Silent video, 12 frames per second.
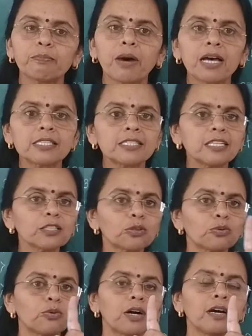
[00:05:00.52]
passing
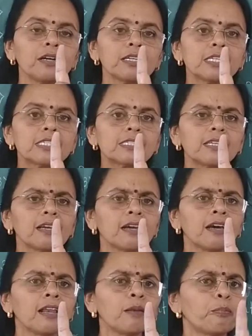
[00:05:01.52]
through a
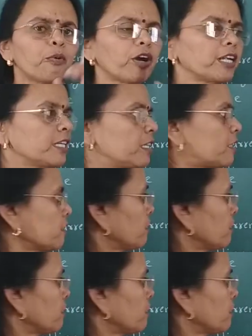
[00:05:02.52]
single point.